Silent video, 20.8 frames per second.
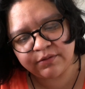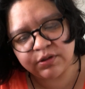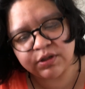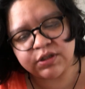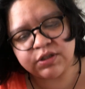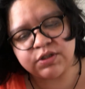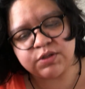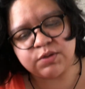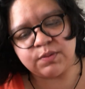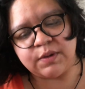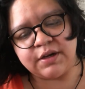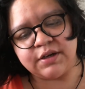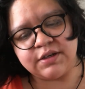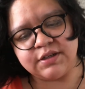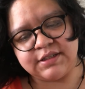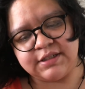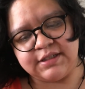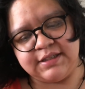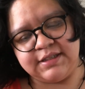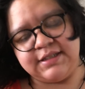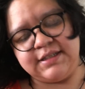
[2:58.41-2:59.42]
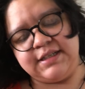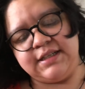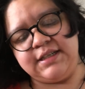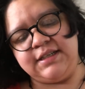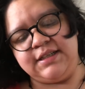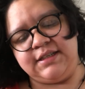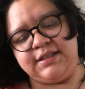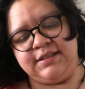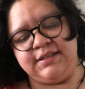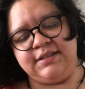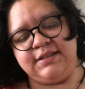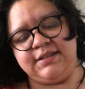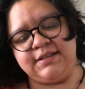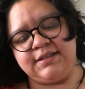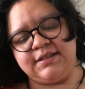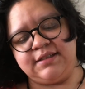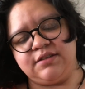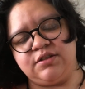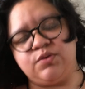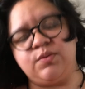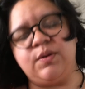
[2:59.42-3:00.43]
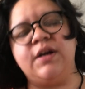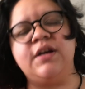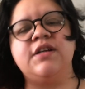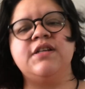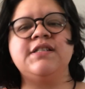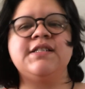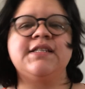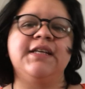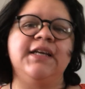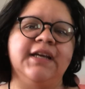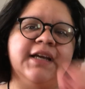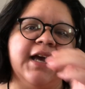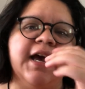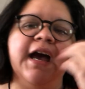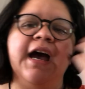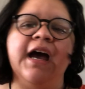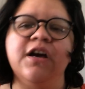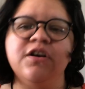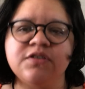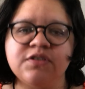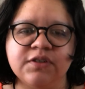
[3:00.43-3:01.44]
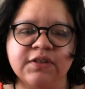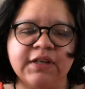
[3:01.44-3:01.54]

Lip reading: sweaters and tees. Sweaters, like, I also